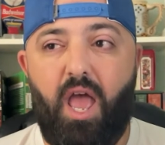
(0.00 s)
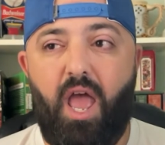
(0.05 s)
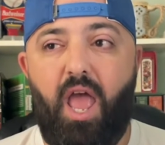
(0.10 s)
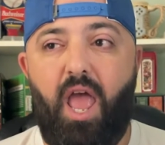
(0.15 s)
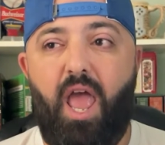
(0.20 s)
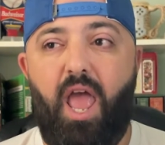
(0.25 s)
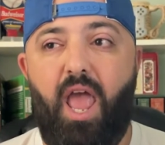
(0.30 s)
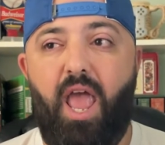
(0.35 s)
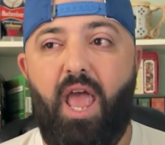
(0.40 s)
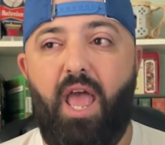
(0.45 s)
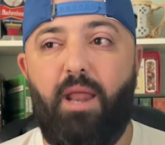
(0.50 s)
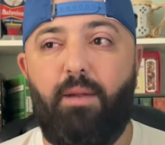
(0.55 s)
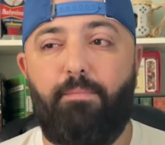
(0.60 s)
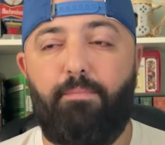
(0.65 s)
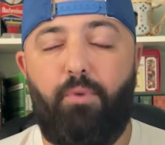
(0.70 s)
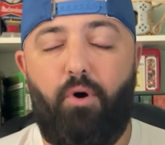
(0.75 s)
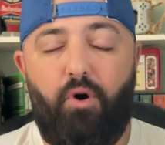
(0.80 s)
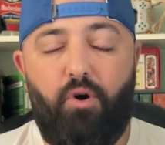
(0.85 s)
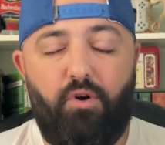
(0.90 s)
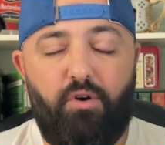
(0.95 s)
And
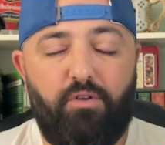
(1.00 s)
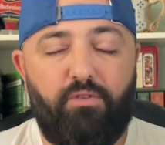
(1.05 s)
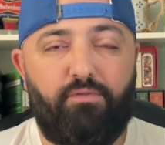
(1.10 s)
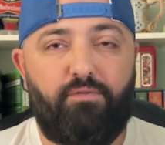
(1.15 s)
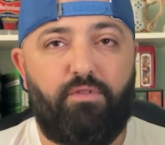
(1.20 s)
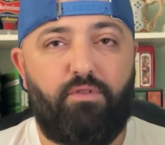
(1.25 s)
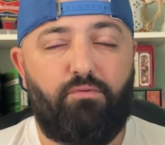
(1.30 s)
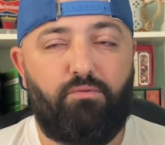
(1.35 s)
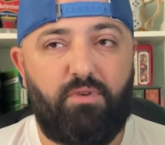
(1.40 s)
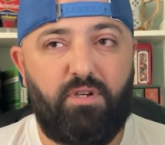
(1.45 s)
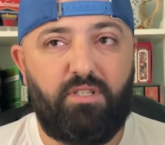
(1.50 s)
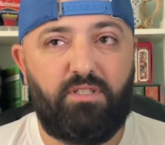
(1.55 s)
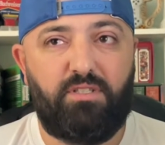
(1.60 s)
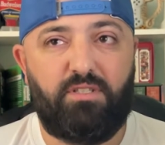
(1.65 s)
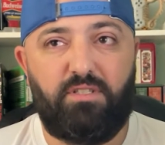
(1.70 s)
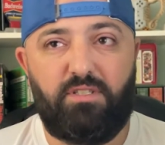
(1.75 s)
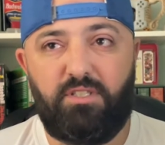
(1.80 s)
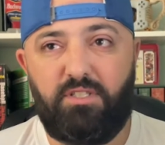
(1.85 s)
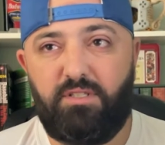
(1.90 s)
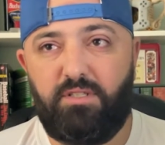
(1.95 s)
part of the
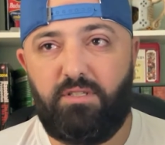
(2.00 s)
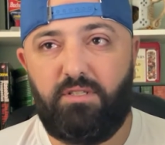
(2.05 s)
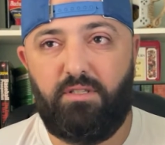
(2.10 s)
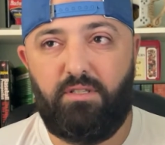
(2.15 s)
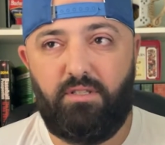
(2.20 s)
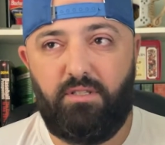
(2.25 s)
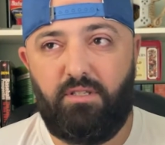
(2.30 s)
reason, just